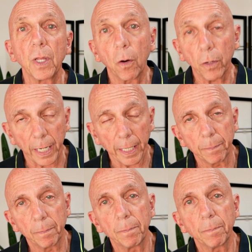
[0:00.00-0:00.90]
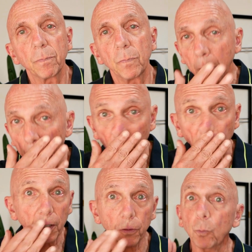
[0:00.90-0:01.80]
Okay, number
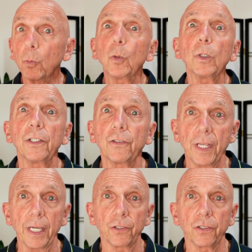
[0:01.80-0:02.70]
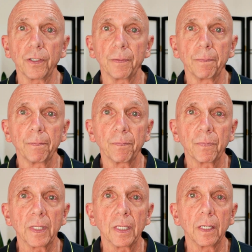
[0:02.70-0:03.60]
one, the rule is this,
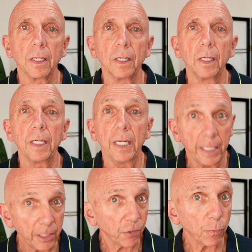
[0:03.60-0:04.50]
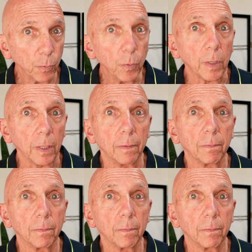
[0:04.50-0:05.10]
and it's a rule.